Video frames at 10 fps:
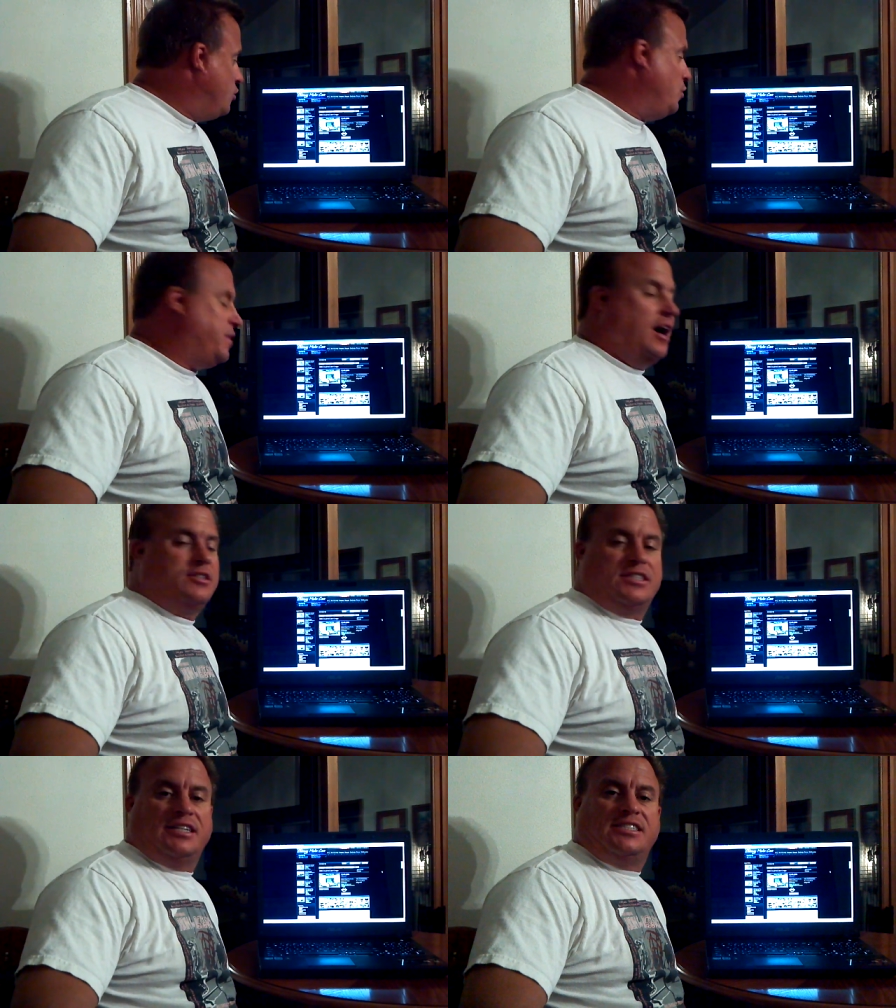
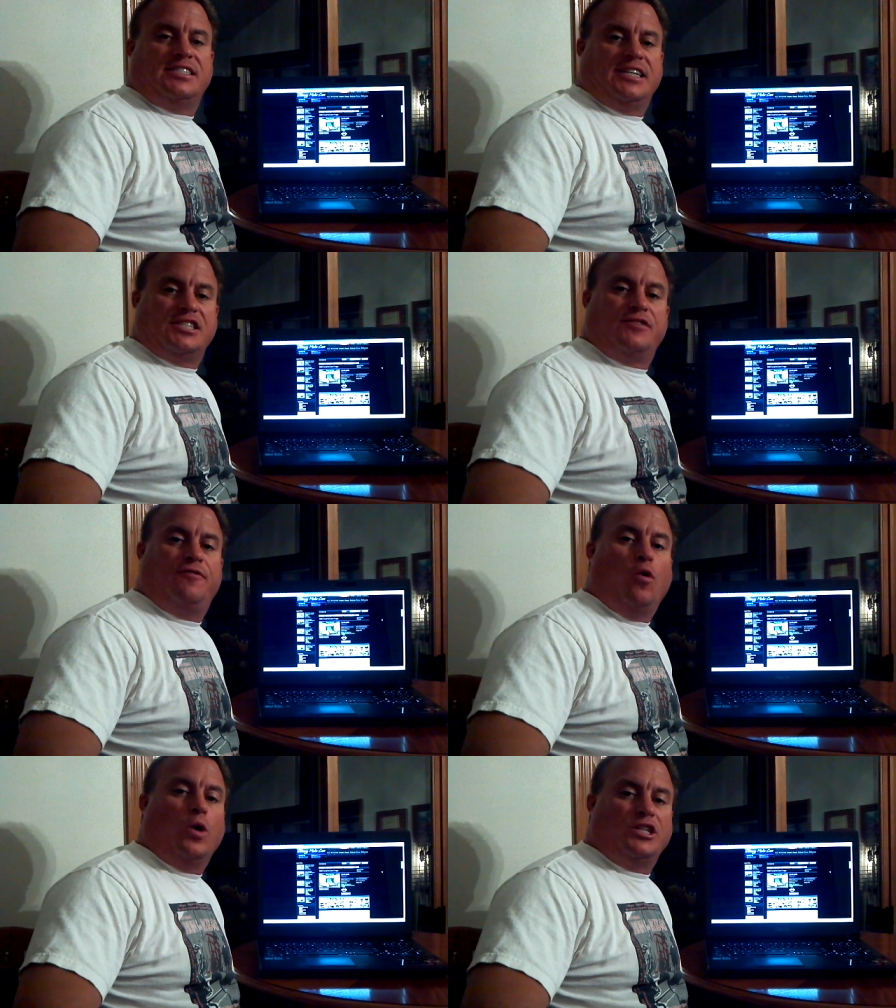2006
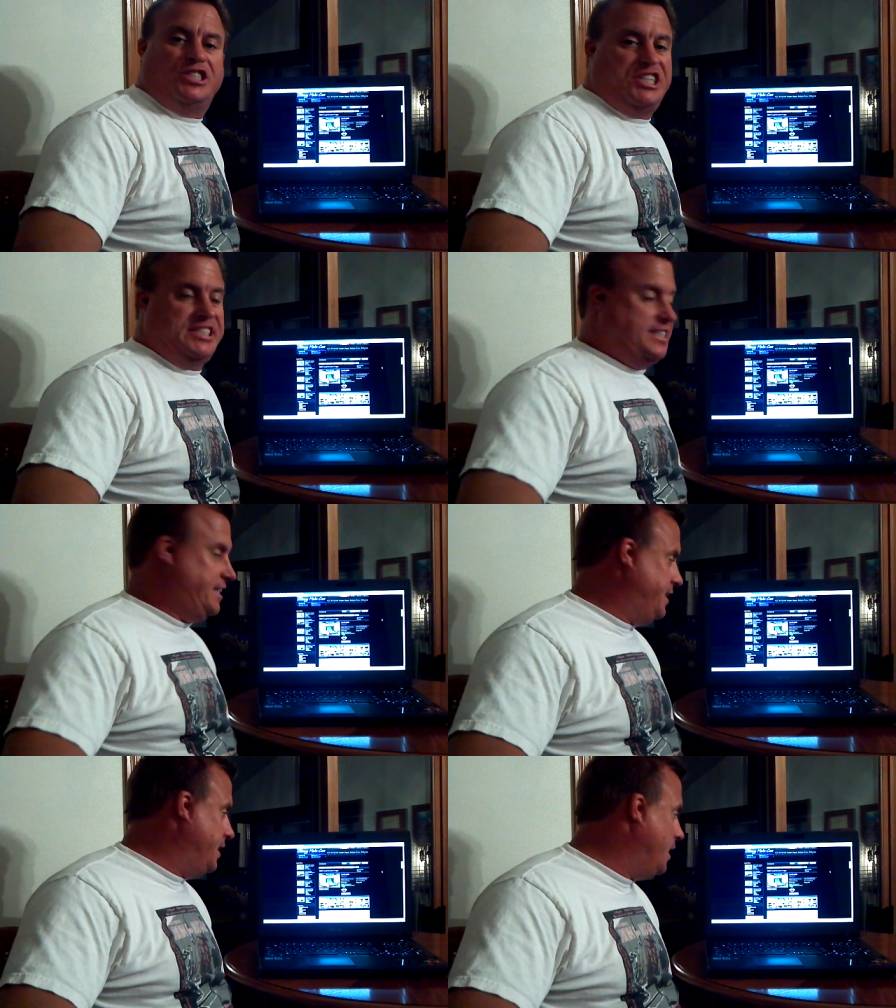Ford
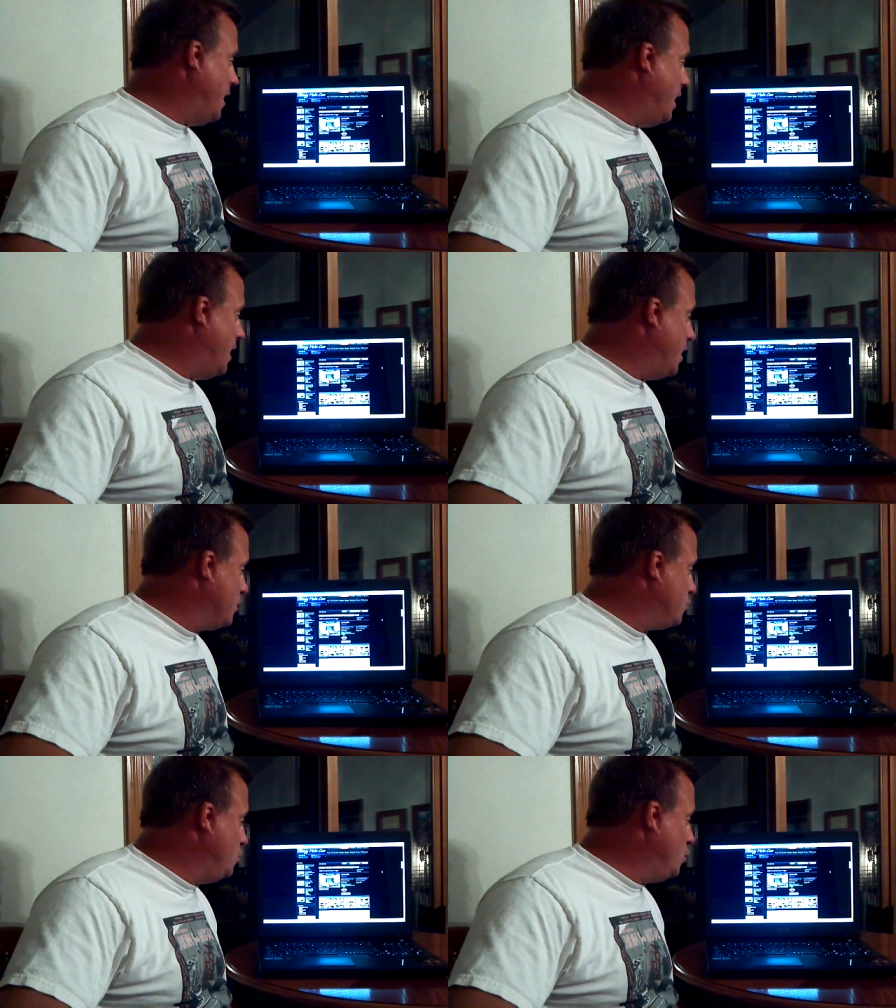GT
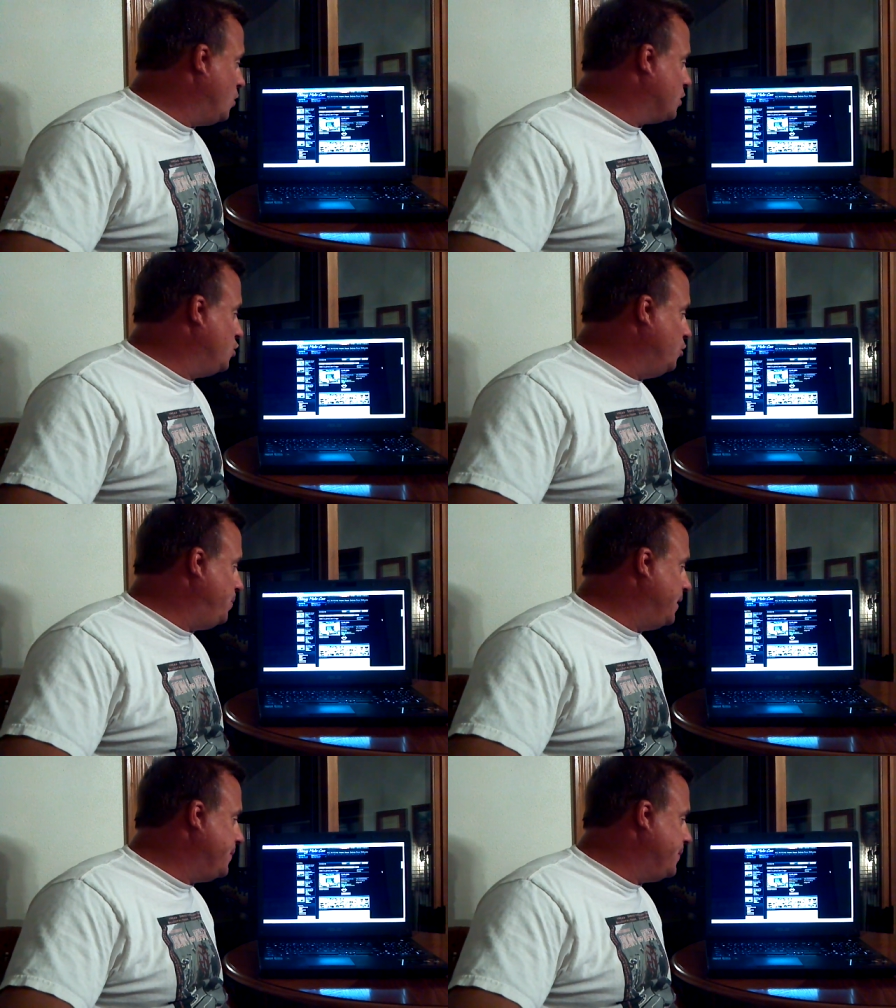uh, two-door coupe.